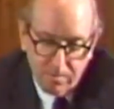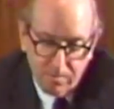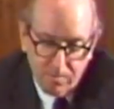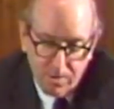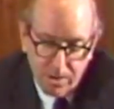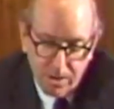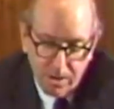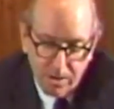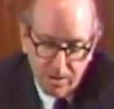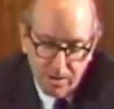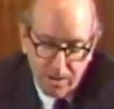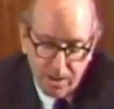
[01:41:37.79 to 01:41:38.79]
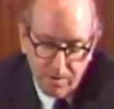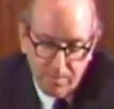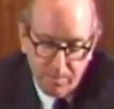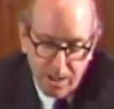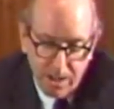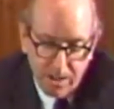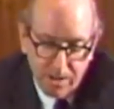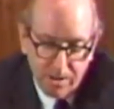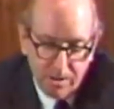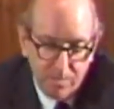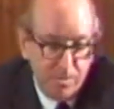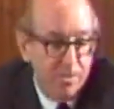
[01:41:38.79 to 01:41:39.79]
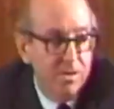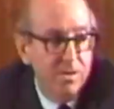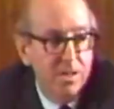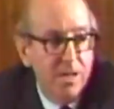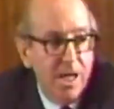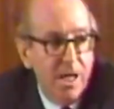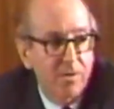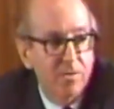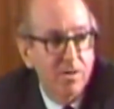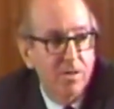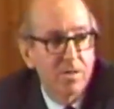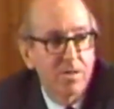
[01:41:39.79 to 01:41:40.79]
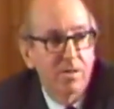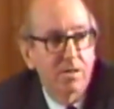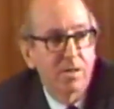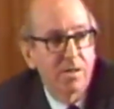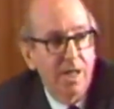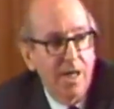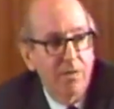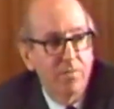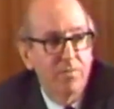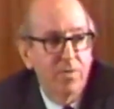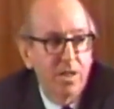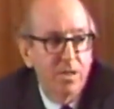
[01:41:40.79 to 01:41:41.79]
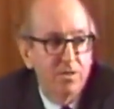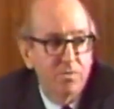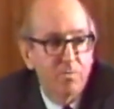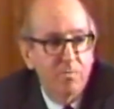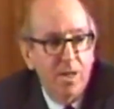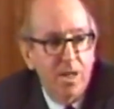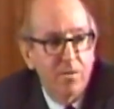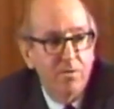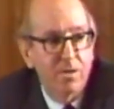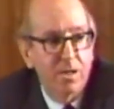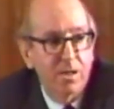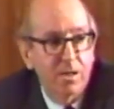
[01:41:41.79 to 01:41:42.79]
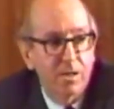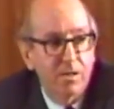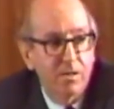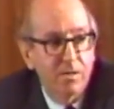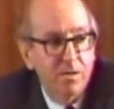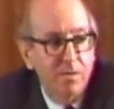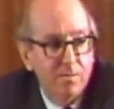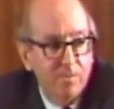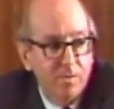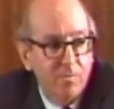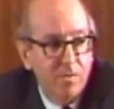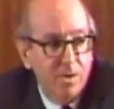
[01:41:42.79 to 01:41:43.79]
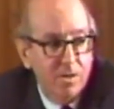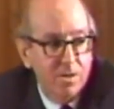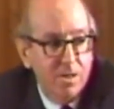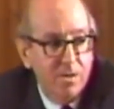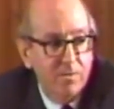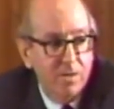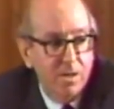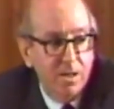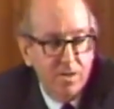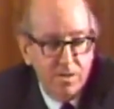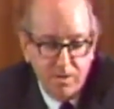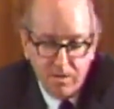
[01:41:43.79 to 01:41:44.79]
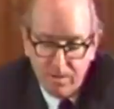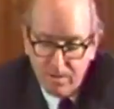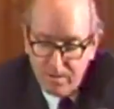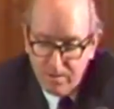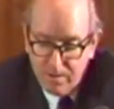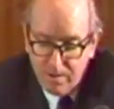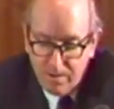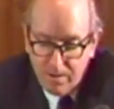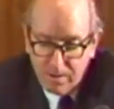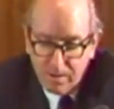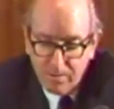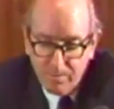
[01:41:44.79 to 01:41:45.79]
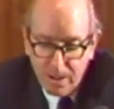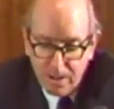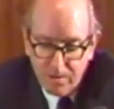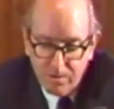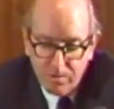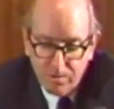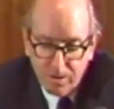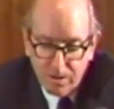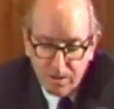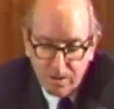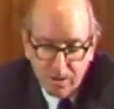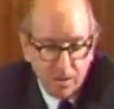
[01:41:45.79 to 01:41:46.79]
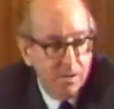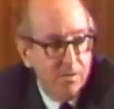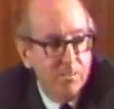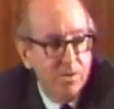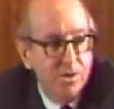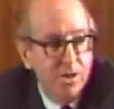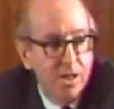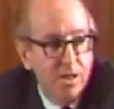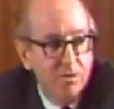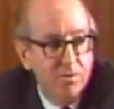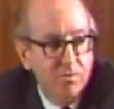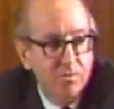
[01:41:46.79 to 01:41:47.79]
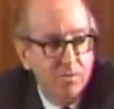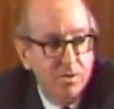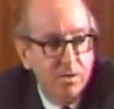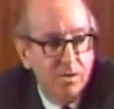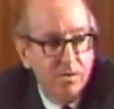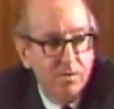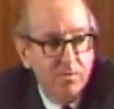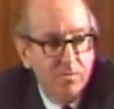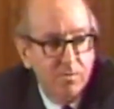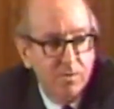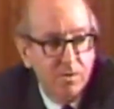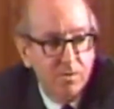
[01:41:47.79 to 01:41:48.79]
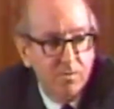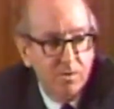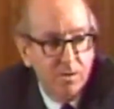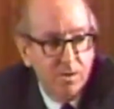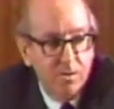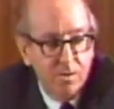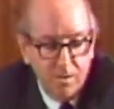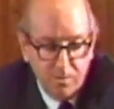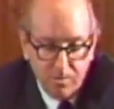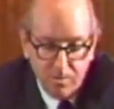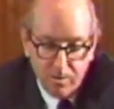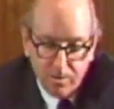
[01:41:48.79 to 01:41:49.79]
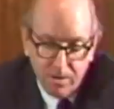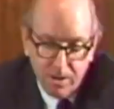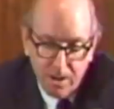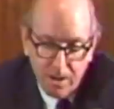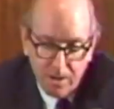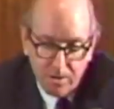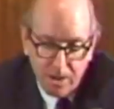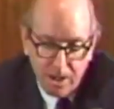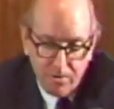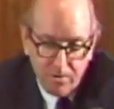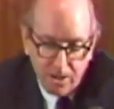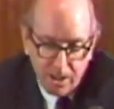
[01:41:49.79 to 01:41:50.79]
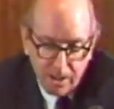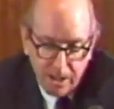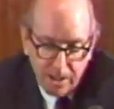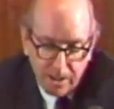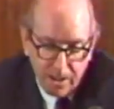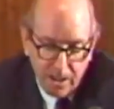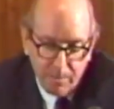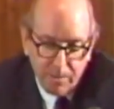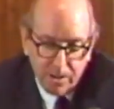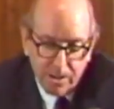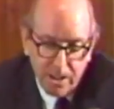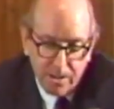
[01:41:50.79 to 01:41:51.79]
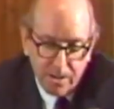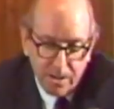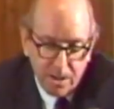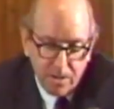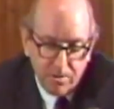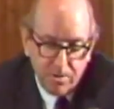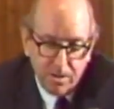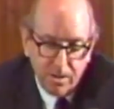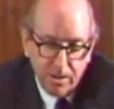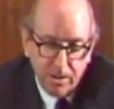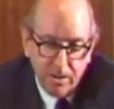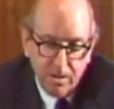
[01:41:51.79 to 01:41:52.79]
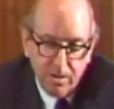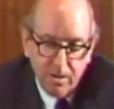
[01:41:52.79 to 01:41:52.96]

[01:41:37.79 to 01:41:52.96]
results in a policy which is anachronistic and out of phase with modern thinking, but one is nevertheless committed to it until it can be changed through the ordinary course. So I do think economics has inherently